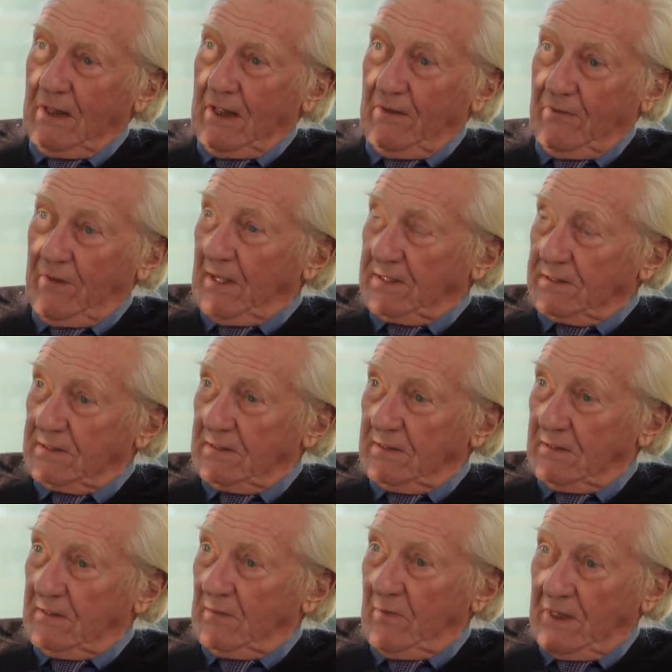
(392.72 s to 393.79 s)
And that
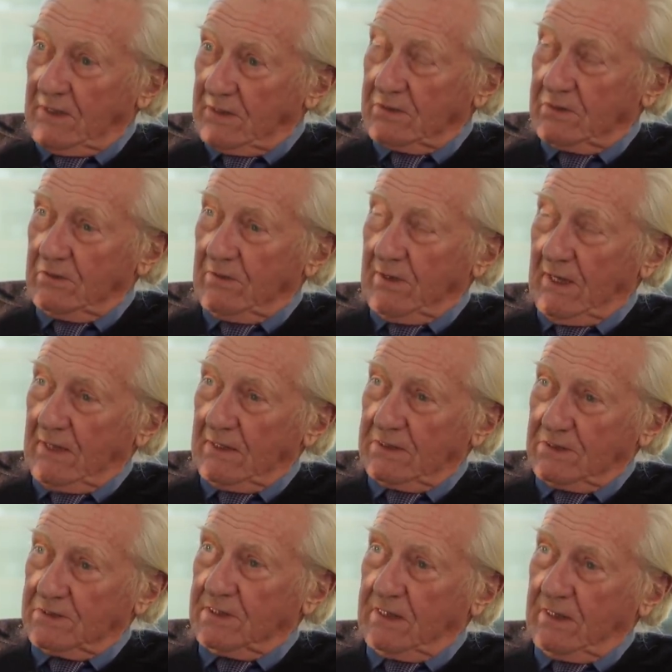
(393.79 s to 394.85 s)
the way to do that
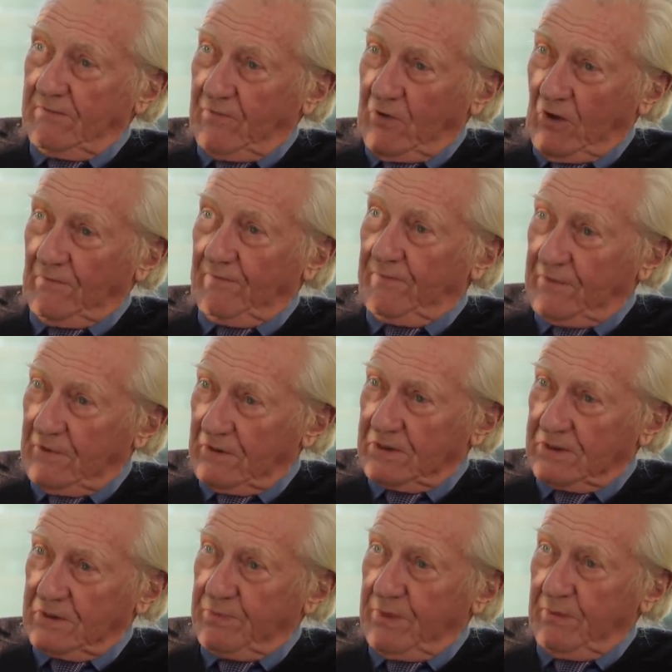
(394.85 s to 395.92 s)
is to give
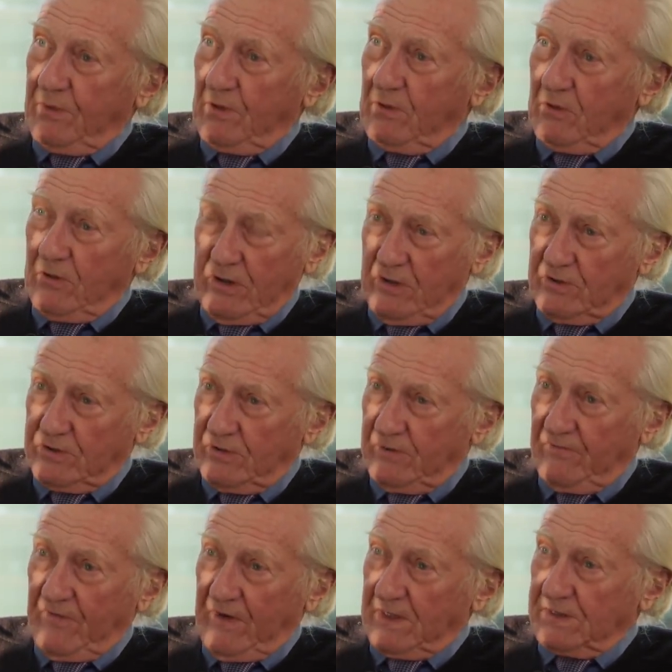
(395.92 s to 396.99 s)
confidence to people who are going to
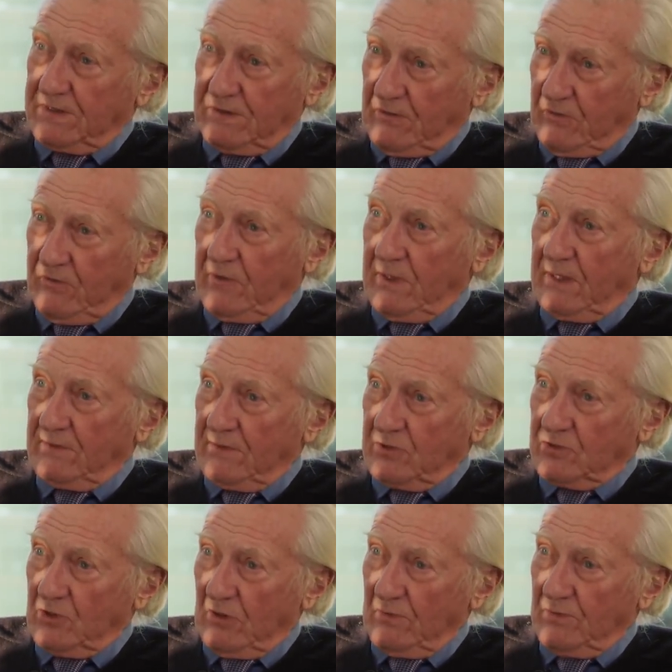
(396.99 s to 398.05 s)
invest and create the
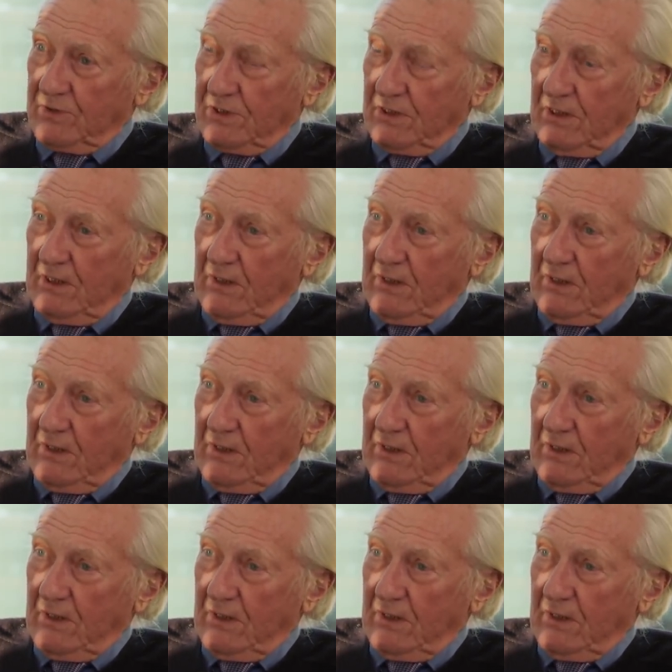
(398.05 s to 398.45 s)
jobs.